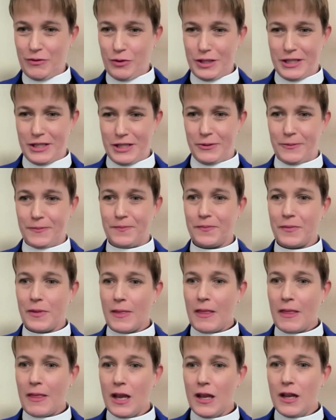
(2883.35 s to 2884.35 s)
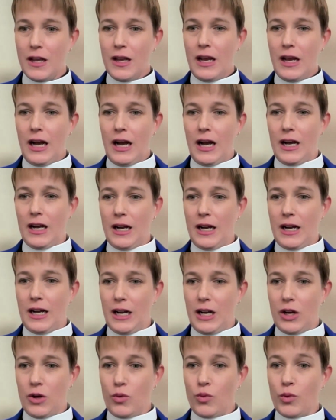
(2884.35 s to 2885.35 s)
for you.
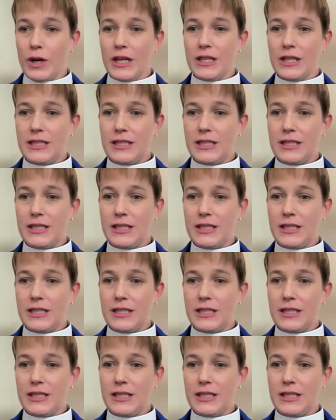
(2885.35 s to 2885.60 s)
Would